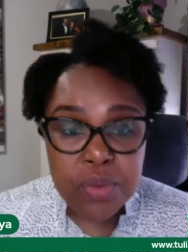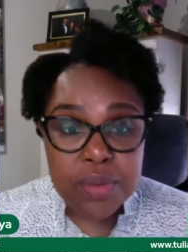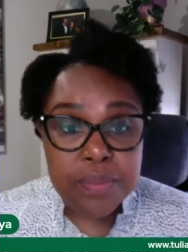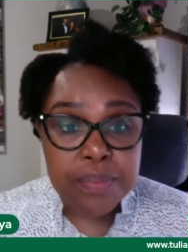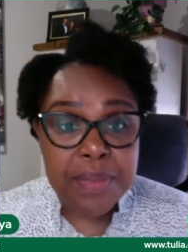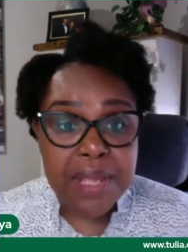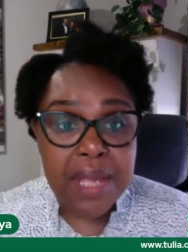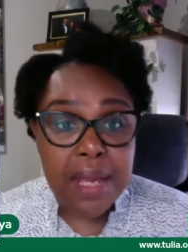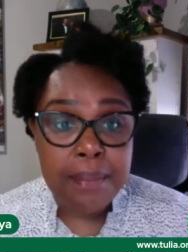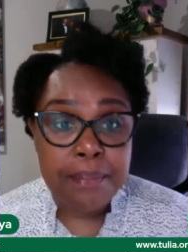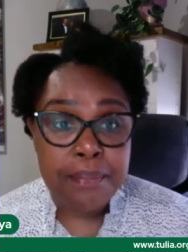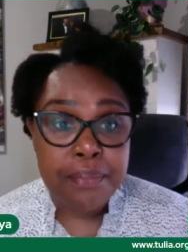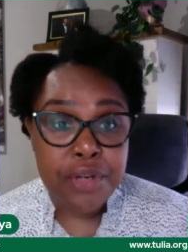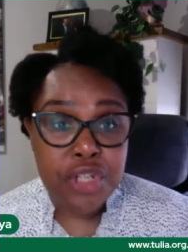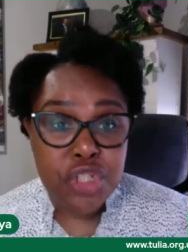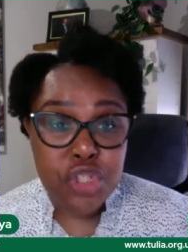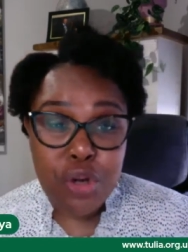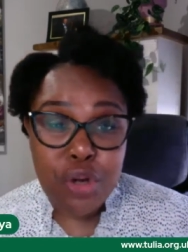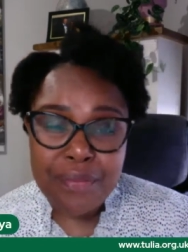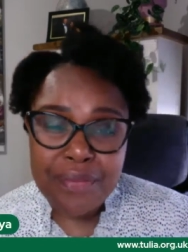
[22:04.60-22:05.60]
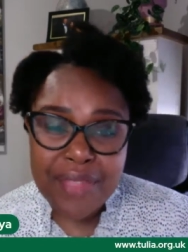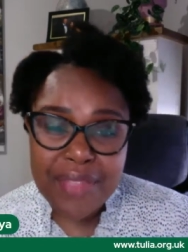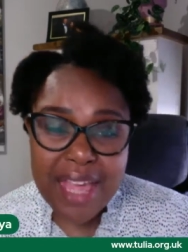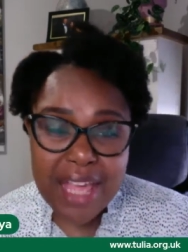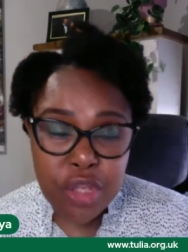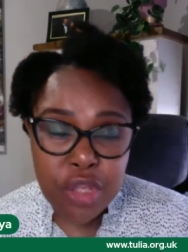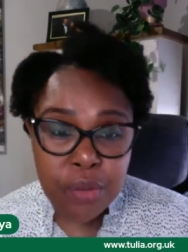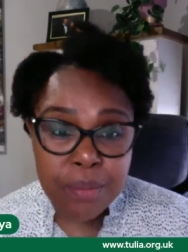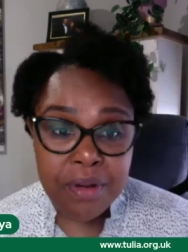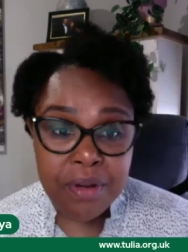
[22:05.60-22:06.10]
be a breach of their
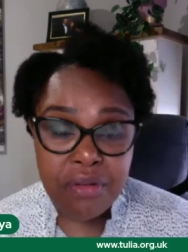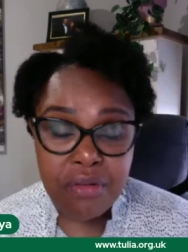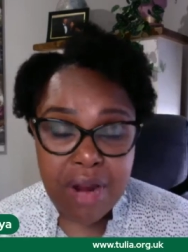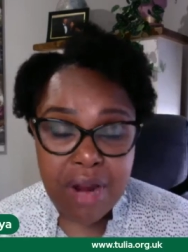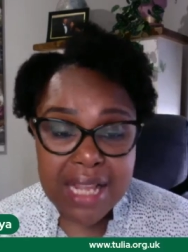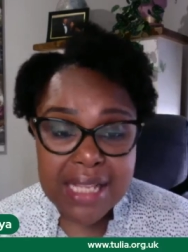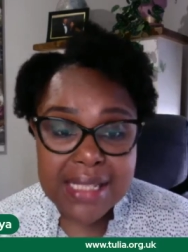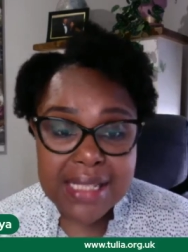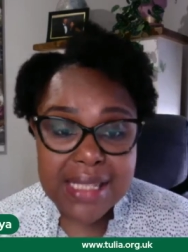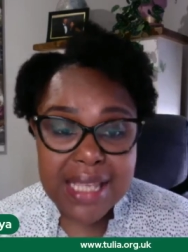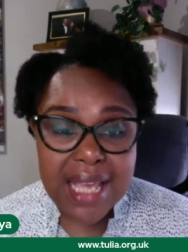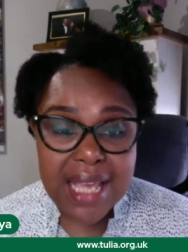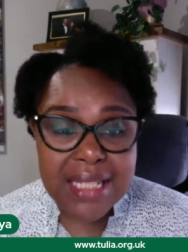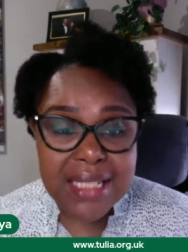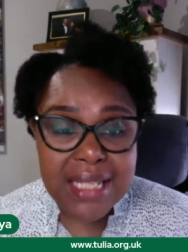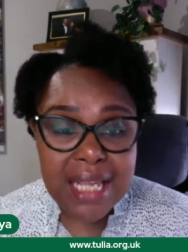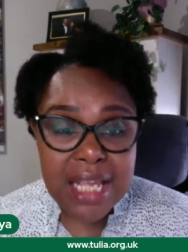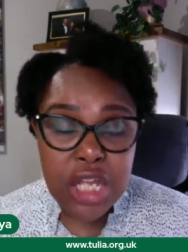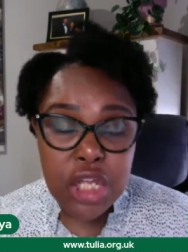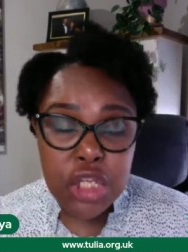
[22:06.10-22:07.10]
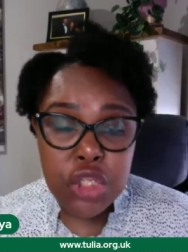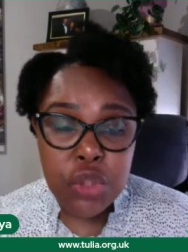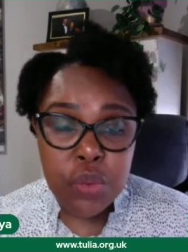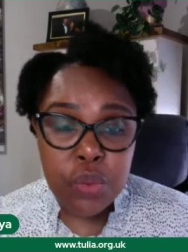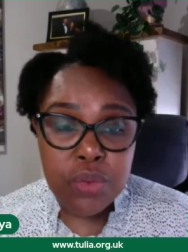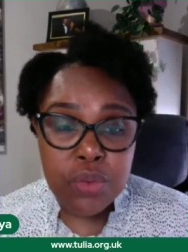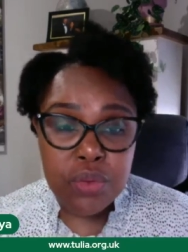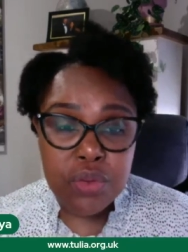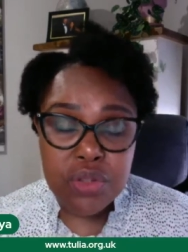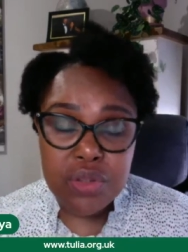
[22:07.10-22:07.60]
human rights, and
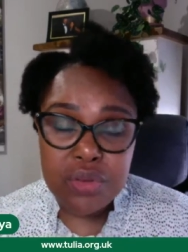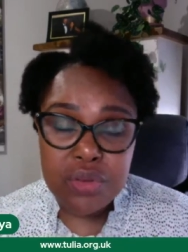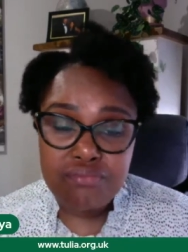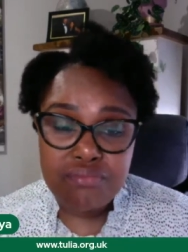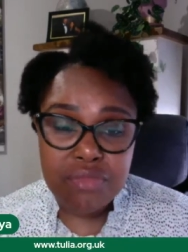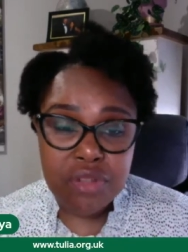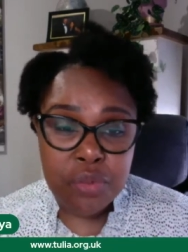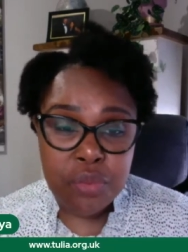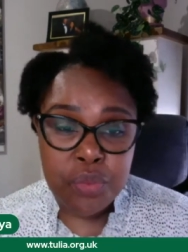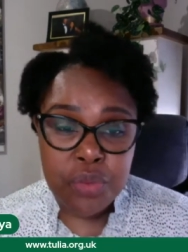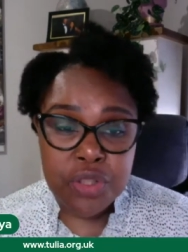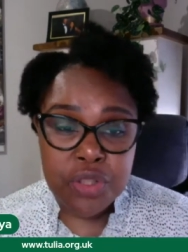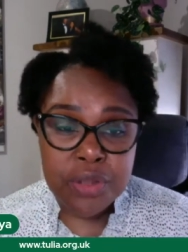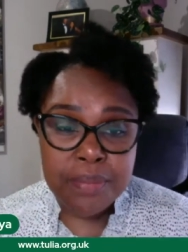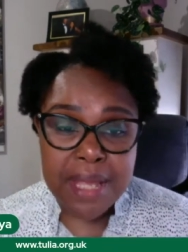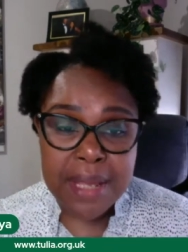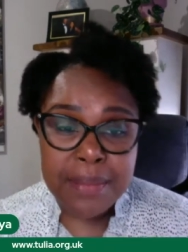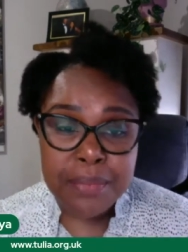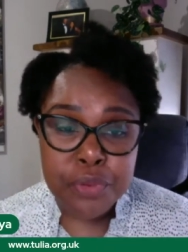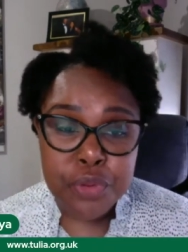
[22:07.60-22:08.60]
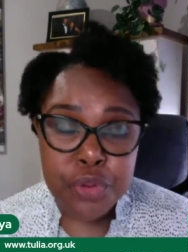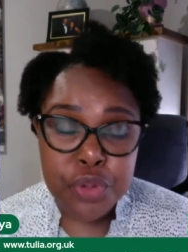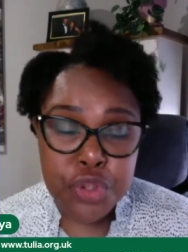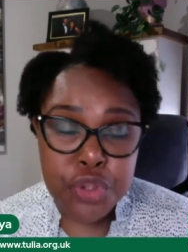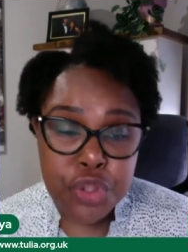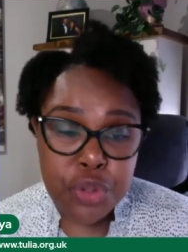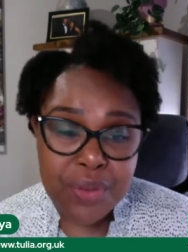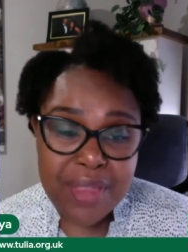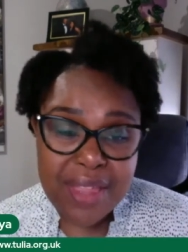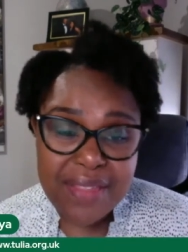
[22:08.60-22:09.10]
you wouldn't be able to
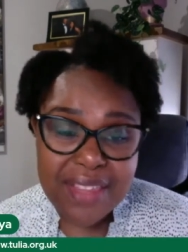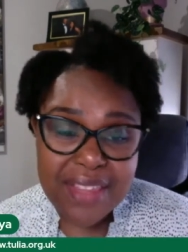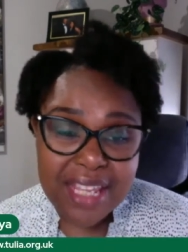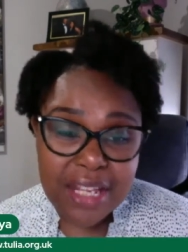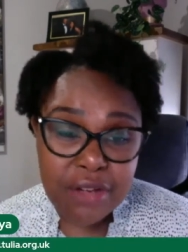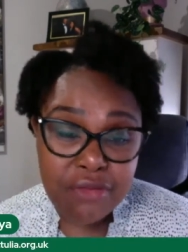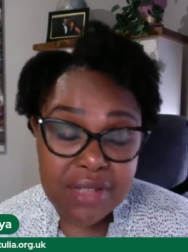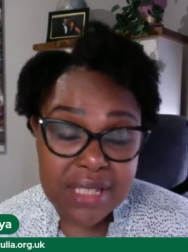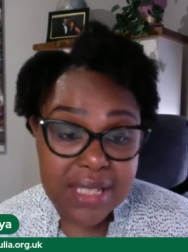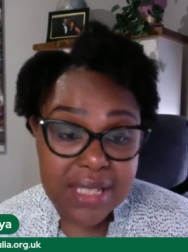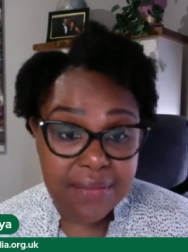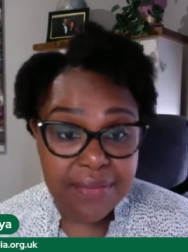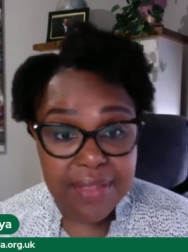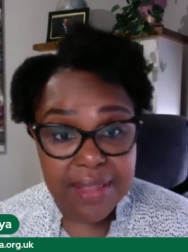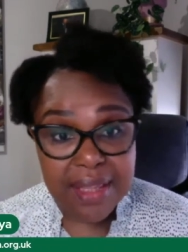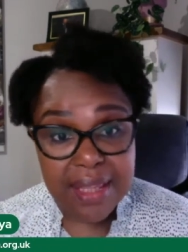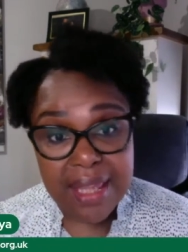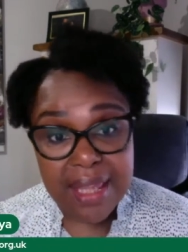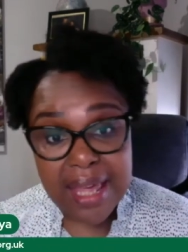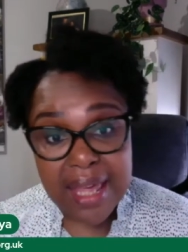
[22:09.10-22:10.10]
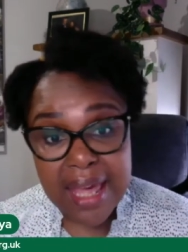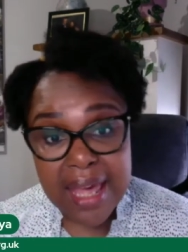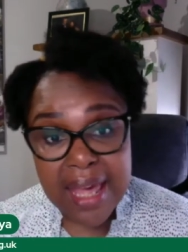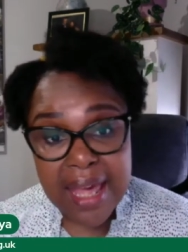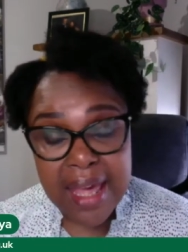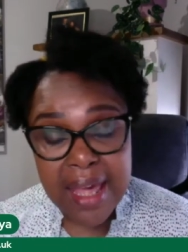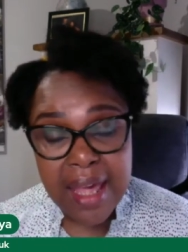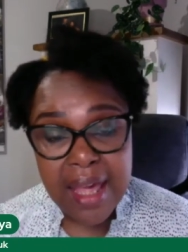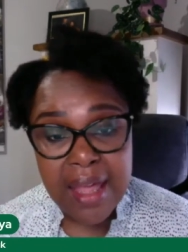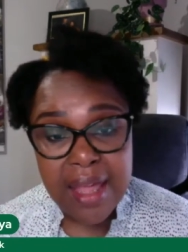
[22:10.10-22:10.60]
show that they can receive the care
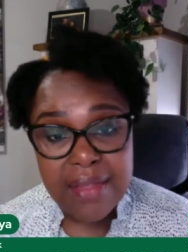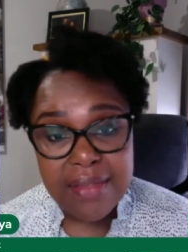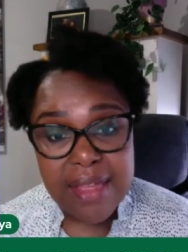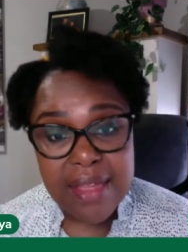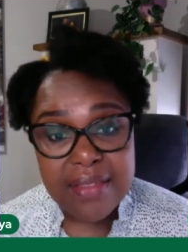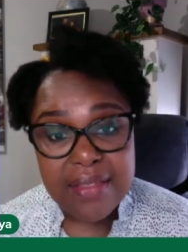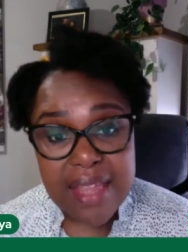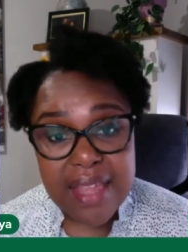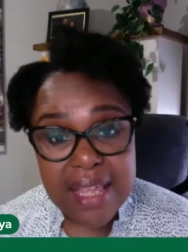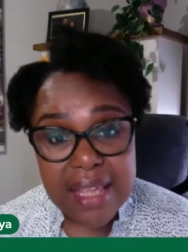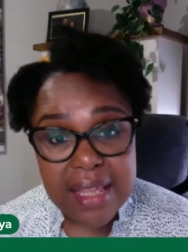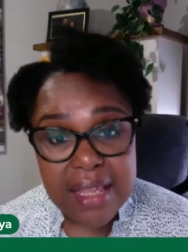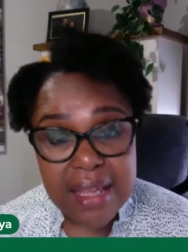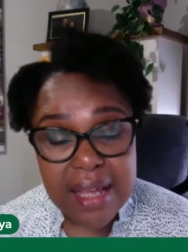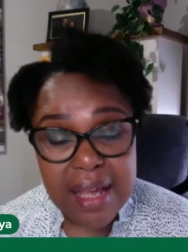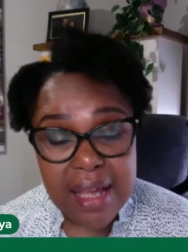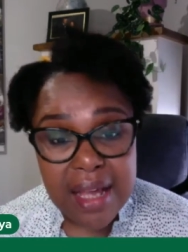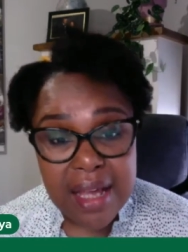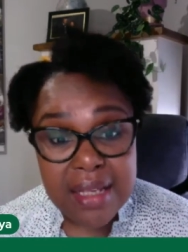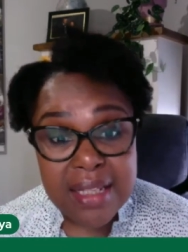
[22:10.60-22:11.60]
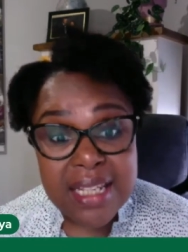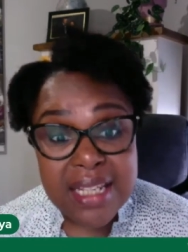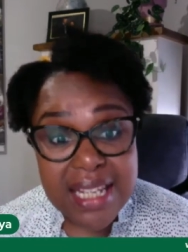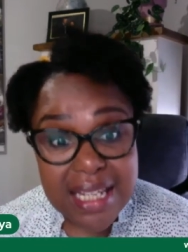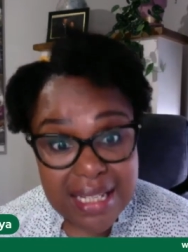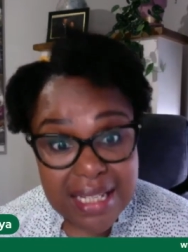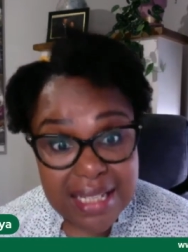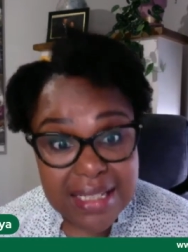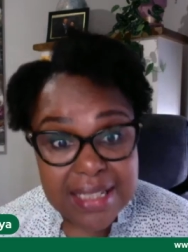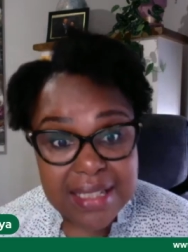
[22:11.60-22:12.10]
that they
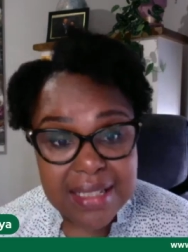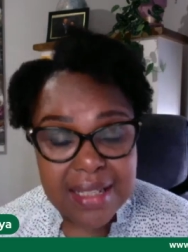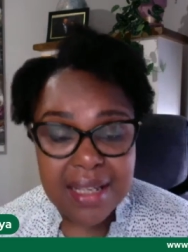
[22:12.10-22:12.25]
need